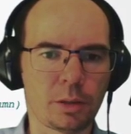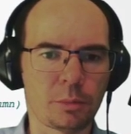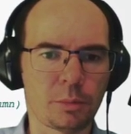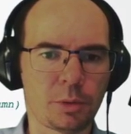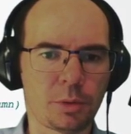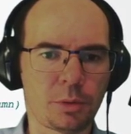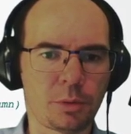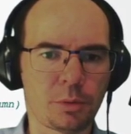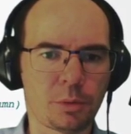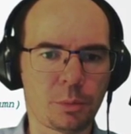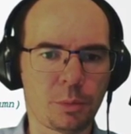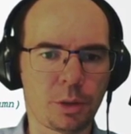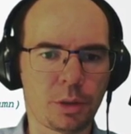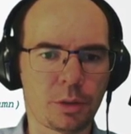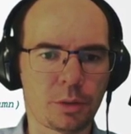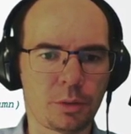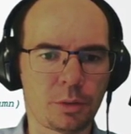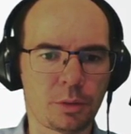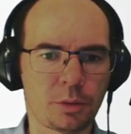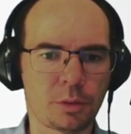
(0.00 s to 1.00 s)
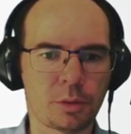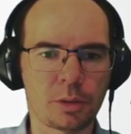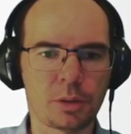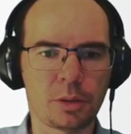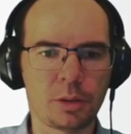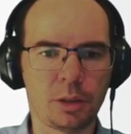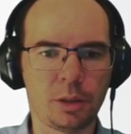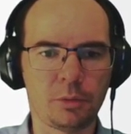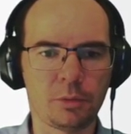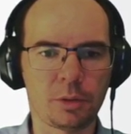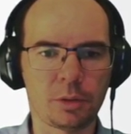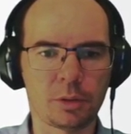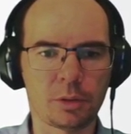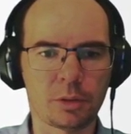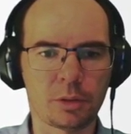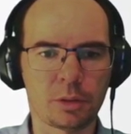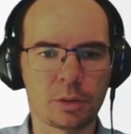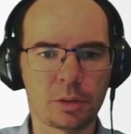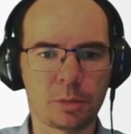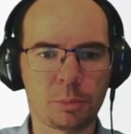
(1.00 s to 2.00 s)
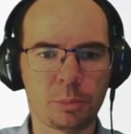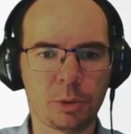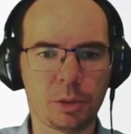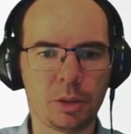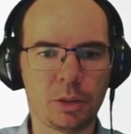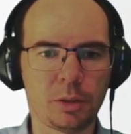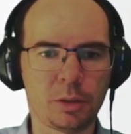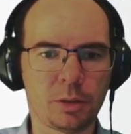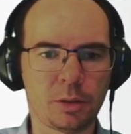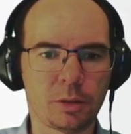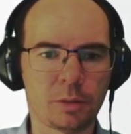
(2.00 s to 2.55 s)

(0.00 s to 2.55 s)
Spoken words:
too quick on saving the space.